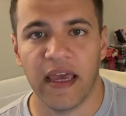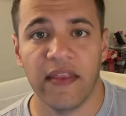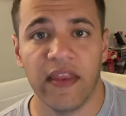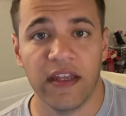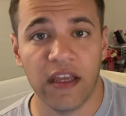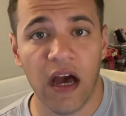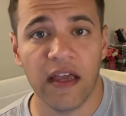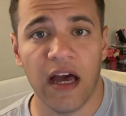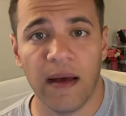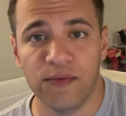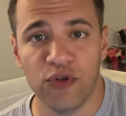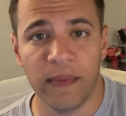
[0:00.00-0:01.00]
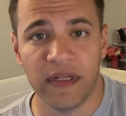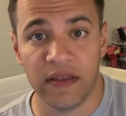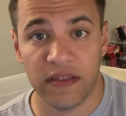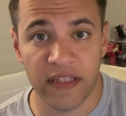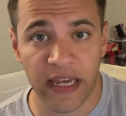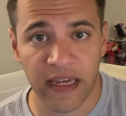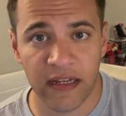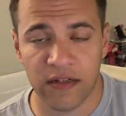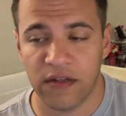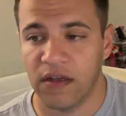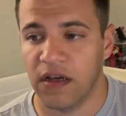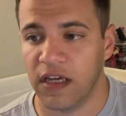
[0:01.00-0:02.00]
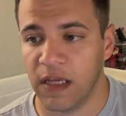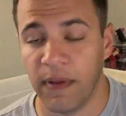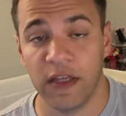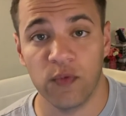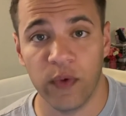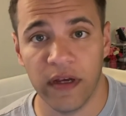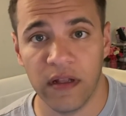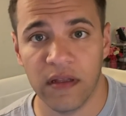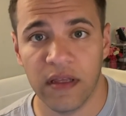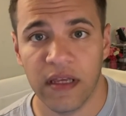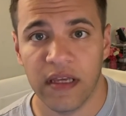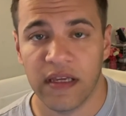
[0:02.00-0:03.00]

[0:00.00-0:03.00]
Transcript: And then Yahya Abdul Mateen II, uh, he plays Will.